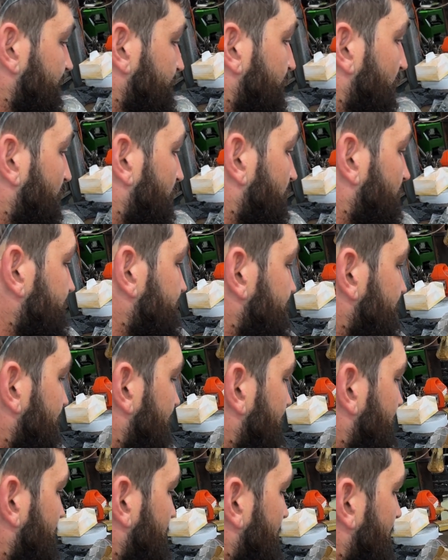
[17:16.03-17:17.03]
boards,
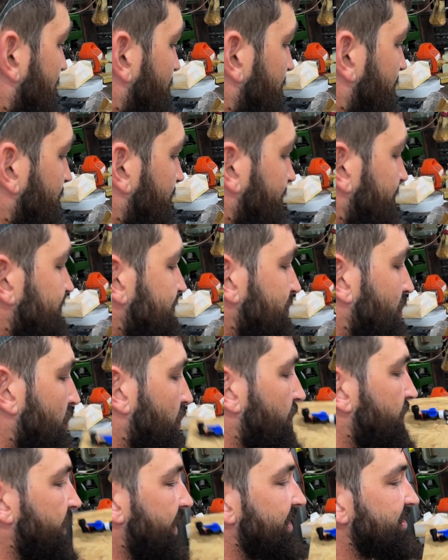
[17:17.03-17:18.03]
and now we're going to install
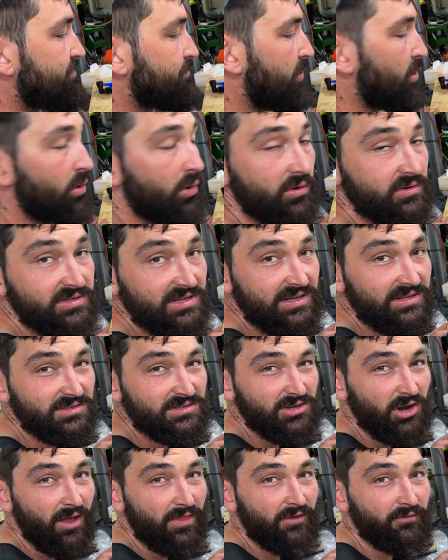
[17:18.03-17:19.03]
these boards
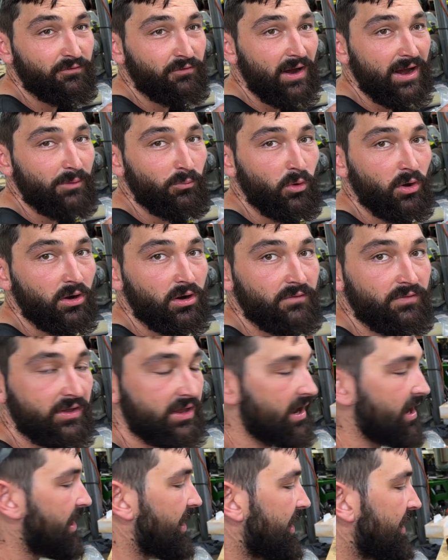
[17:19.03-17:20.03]
inside the framework of the
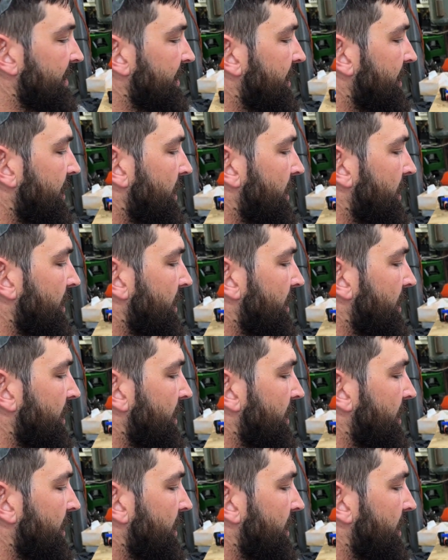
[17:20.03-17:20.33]
car.